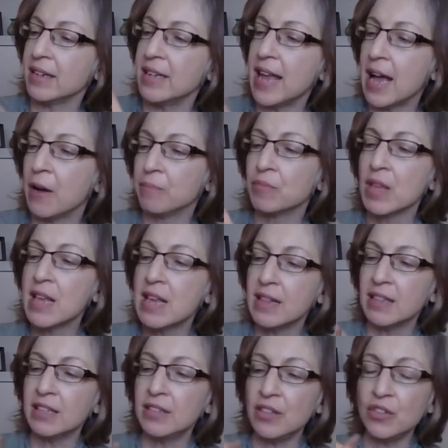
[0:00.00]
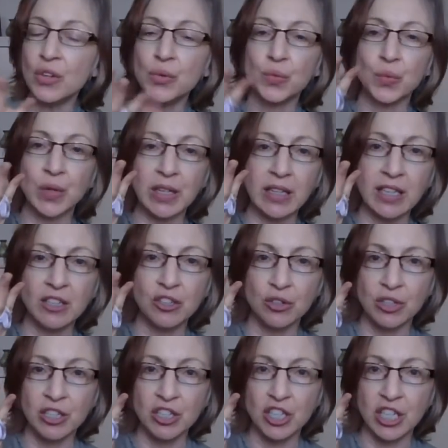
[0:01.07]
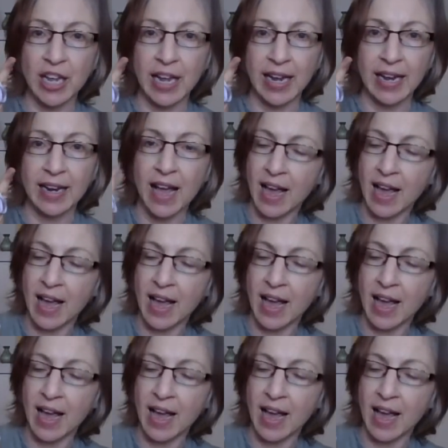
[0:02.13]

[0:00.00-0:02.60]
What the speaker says: Now, this is a really short chain.